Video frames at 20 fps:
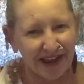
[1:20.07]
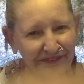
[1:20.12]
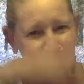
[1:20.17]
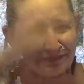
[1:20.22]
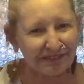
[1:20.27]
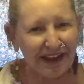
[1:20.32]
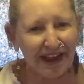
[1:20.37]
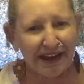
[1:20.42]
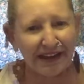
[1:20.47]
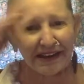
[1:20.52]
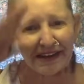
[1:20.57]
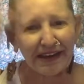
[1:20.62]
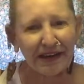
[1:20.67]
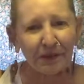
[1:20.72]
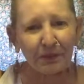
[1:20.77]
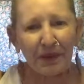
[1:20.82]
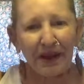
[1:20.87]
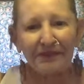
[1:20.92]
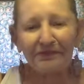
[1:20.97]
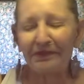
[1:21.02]
Fly,
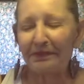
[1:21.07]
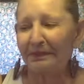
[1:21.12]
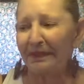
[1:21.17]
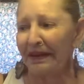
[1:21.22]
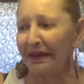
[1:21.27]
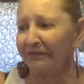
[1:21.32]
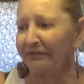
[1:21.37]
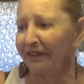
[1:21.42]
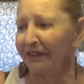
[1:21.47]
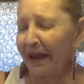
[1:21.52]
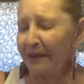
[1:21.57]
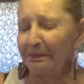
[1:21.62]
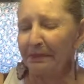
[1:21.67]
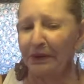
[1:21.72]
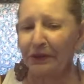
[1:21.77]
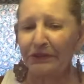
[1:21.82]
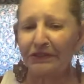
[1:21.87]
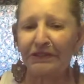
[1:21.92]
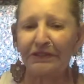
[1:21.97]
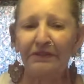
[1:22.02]
get away from me, fly
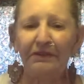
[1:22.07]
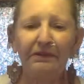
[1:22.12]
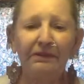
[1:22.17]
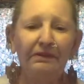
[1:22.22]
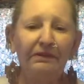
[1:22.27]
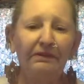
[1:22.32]
person.